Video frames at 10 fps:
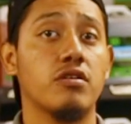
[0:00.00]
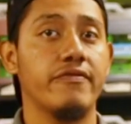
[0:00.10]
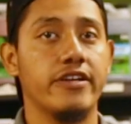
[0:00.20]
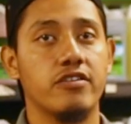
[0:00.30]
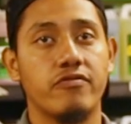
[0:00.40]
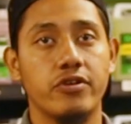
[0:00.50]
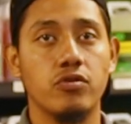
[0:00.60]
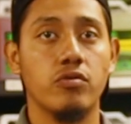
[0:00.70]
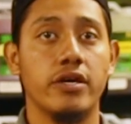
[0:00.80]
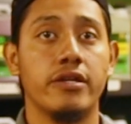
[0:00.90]
convenient for
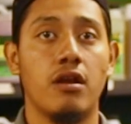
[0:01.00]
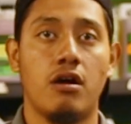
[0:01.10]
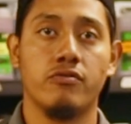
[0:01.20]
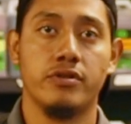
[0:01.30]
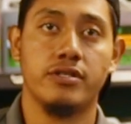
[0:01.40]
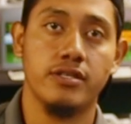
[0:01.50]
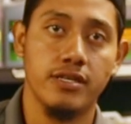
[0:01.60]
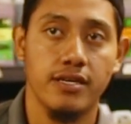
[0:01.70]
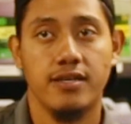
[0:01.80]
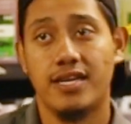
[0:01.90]
you in the long run.
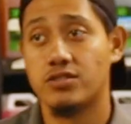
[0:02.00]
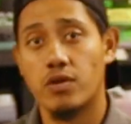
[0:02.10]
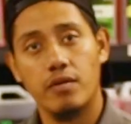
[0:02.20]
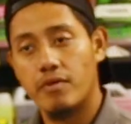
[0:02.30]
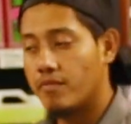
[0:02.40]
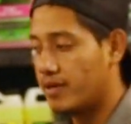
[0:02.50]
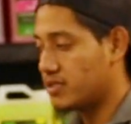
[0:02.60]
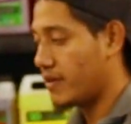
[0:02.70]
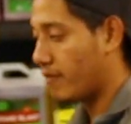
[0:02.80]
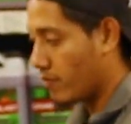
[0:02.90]
That's what I mean by
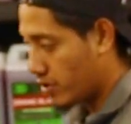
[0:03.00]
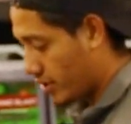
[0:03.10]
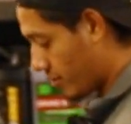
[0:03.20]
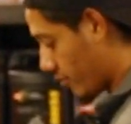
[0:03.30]
saving money, you